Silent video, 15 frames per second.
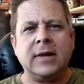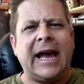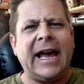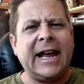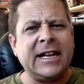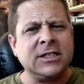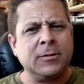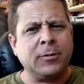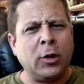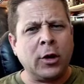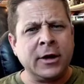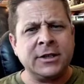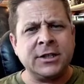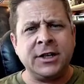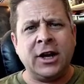And it's
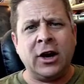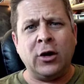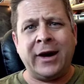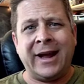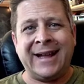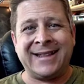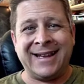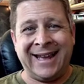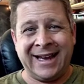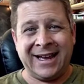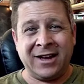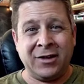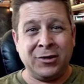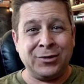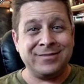important to note at the get
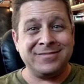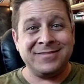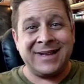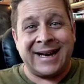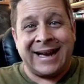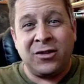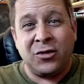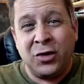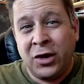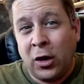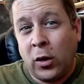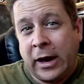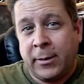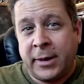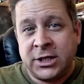go that I don't
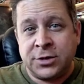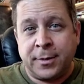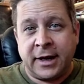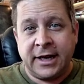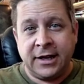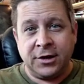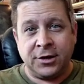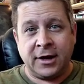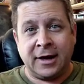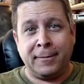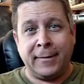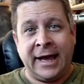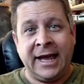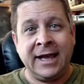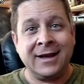know how much money you're going to
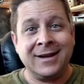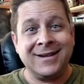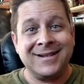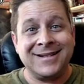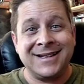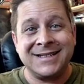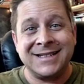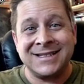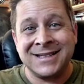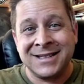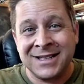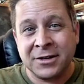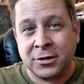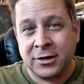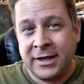make. This is
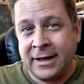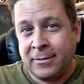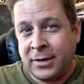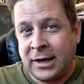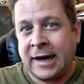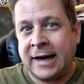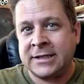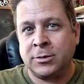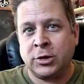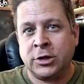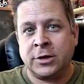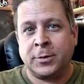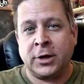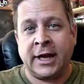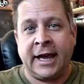literally impossible
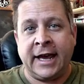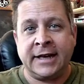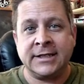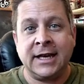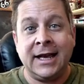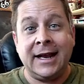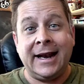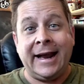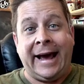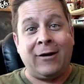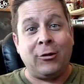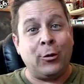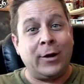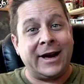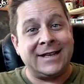to predict. Now,
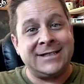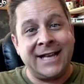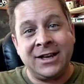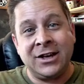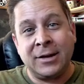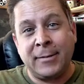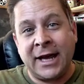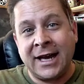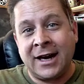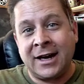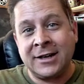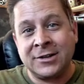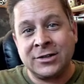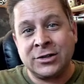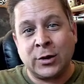when I say you can make
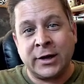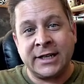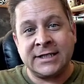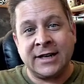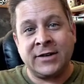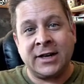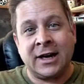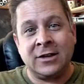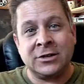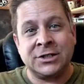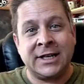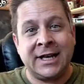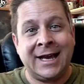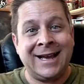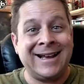$127
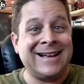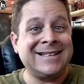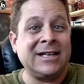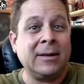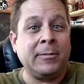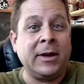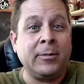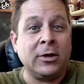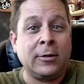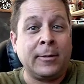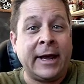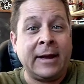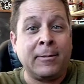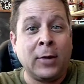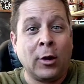a day, some people will
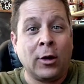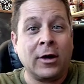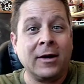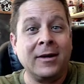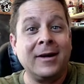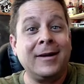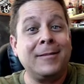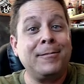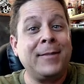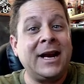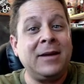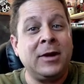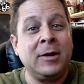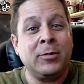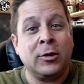make more,
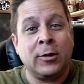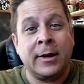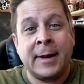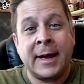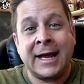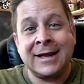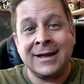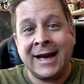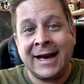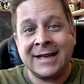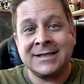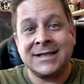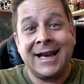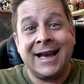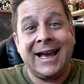Many people will make
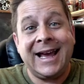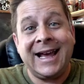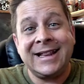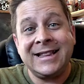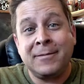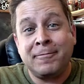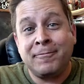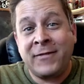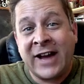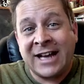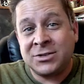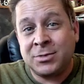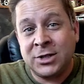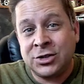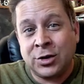less, and the
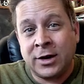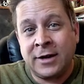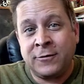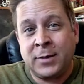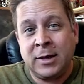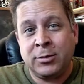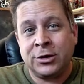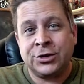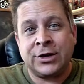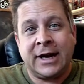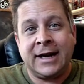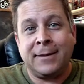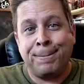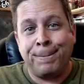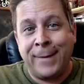vast majority of people
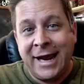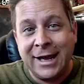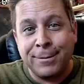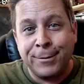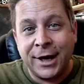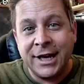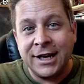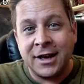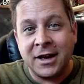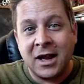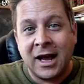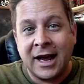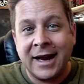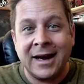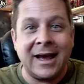trying to make money
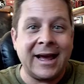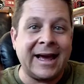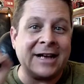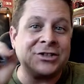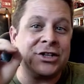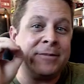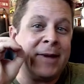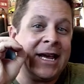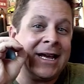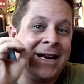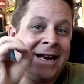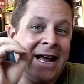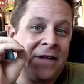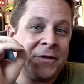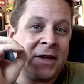online actually make
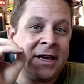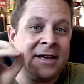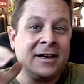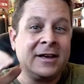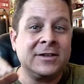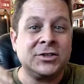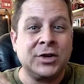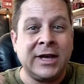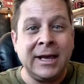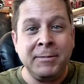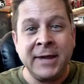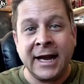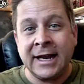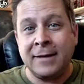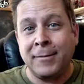nothing. So keep
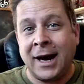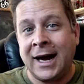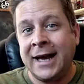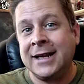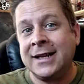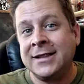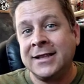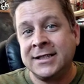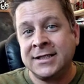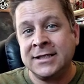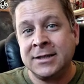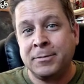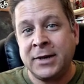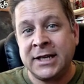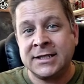that in mind. This
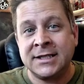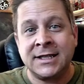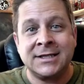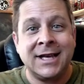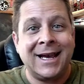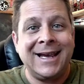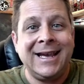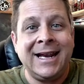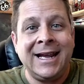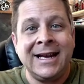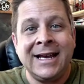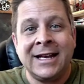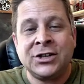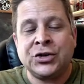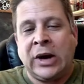is a business. You need
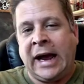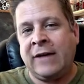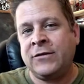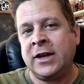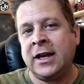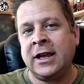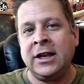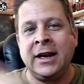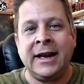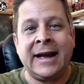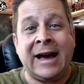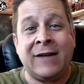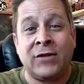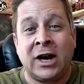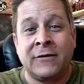to get traffic, you need to
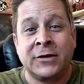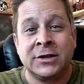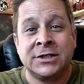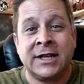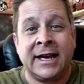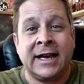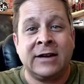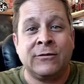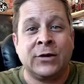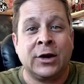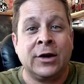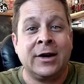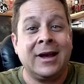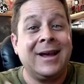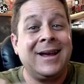have offers that
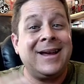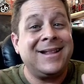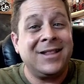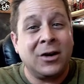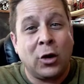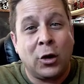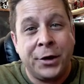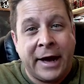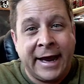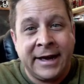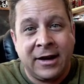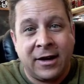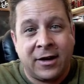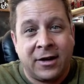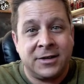convert, the whole
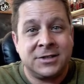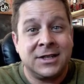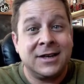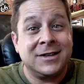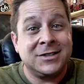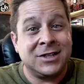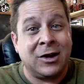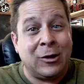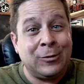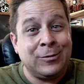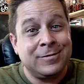nine yards. So